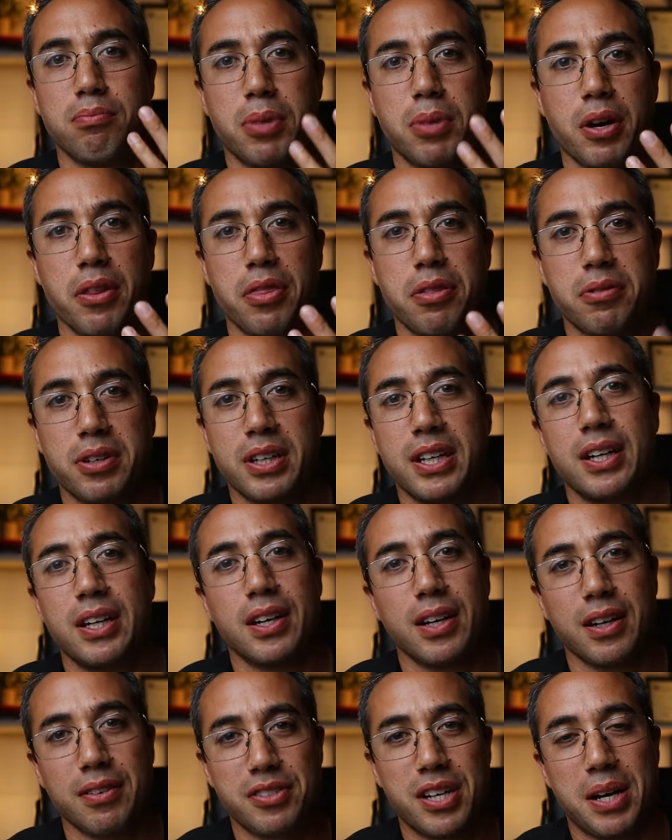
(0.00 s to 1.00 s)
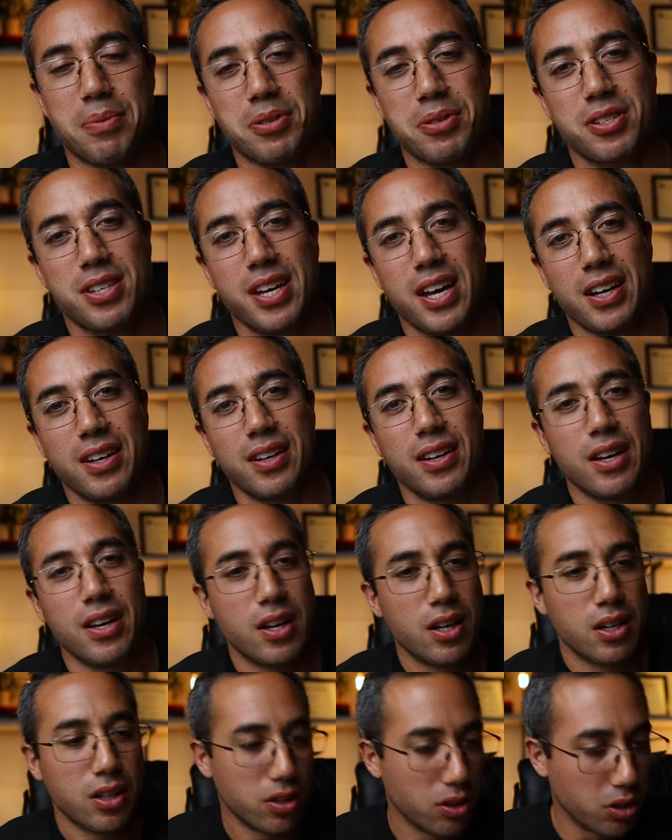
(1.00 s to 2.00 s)
part three of chapter 10,
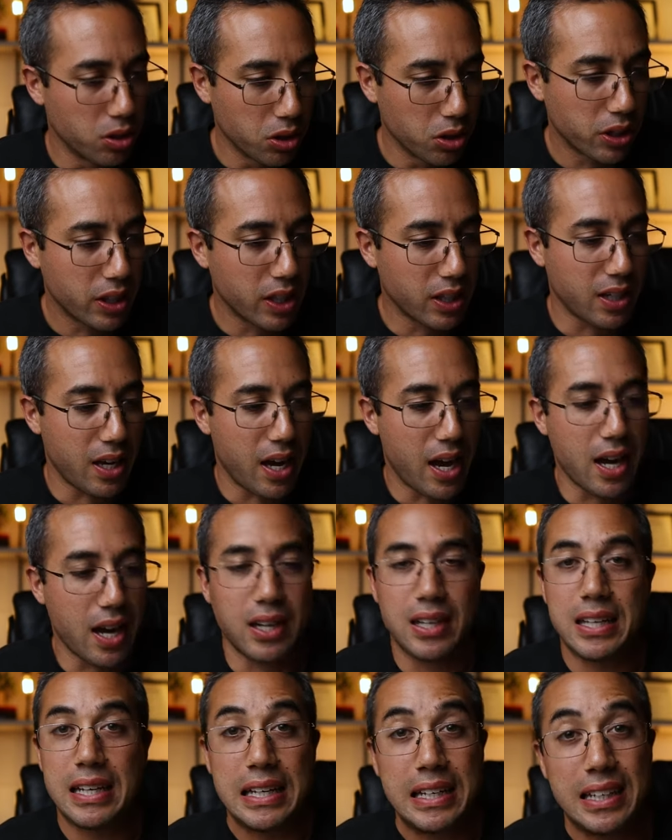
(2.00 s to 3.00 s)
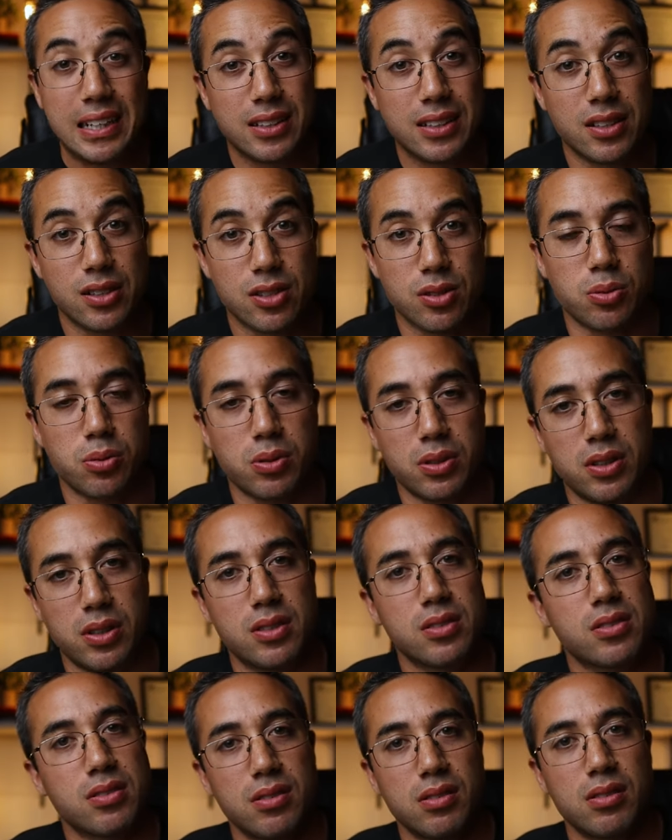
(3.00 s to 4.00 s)
looking at eating
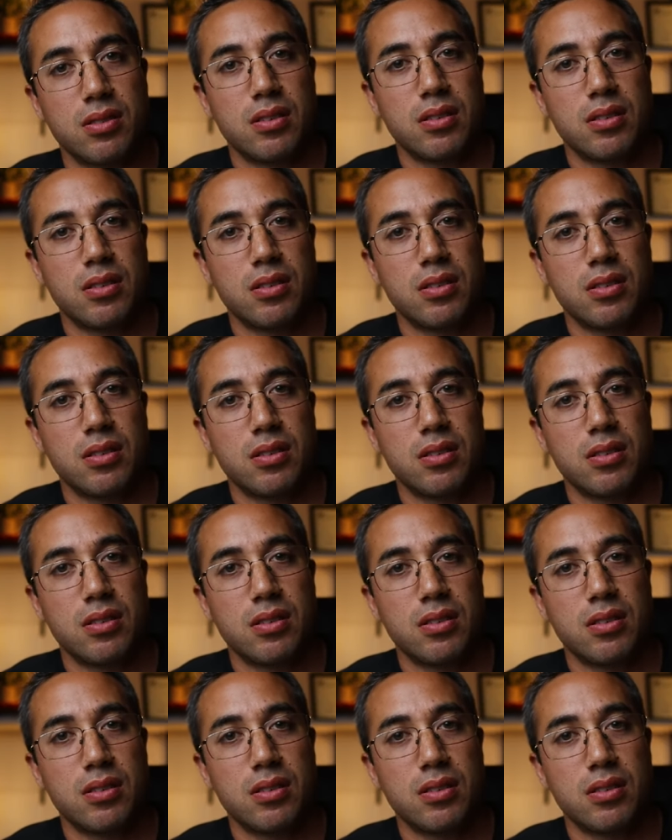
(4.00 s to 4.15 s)
disorders.